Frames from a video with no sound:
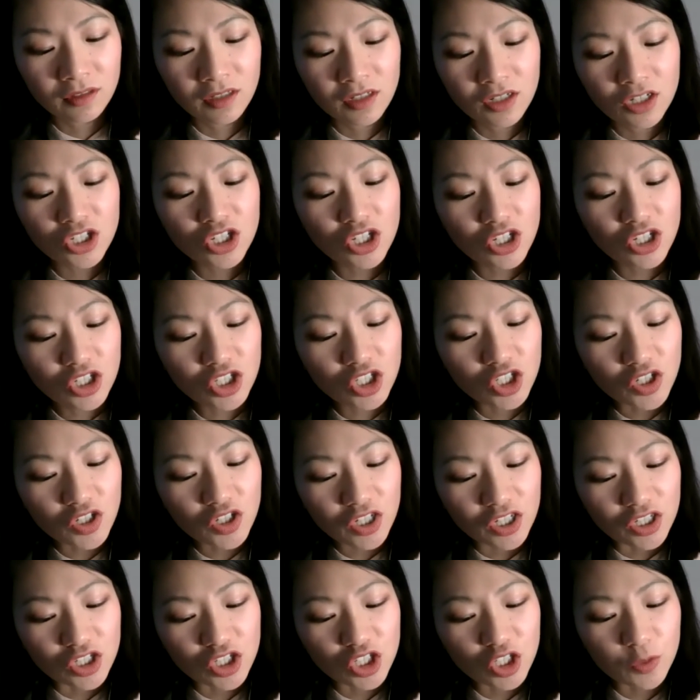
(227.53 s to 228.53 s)
She shook
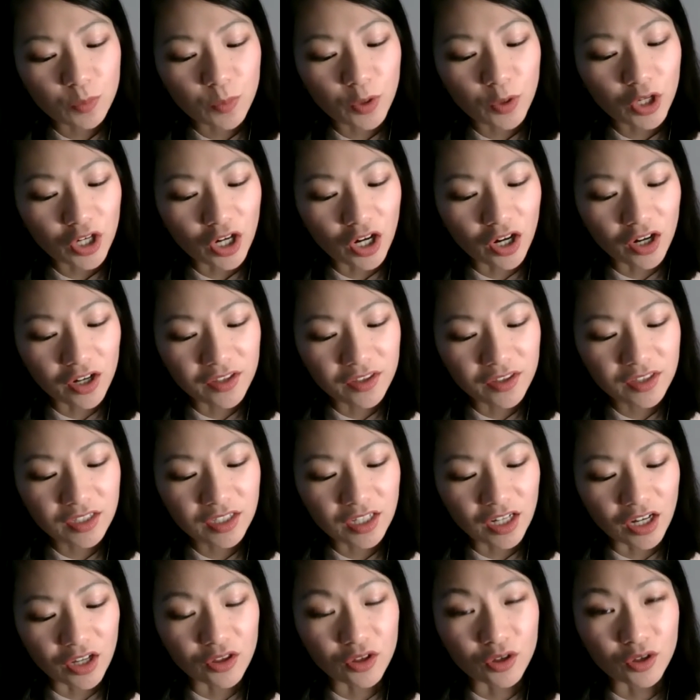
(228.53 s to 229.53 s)
as she put on
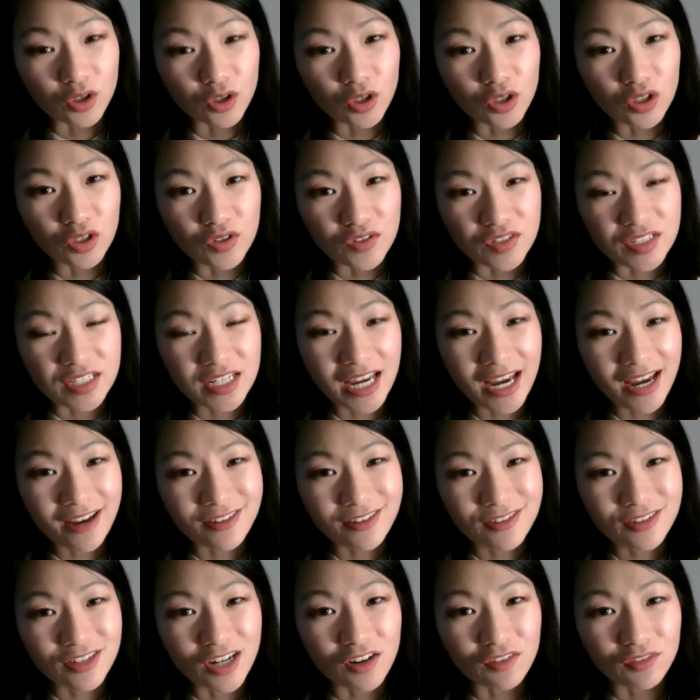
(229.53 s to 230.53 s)
the other girl's
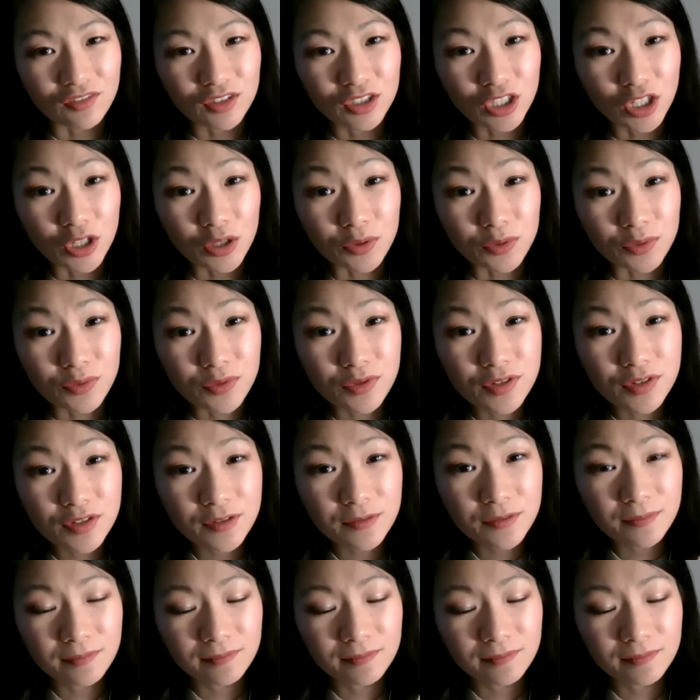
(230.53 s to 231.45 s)
cast-off clothes.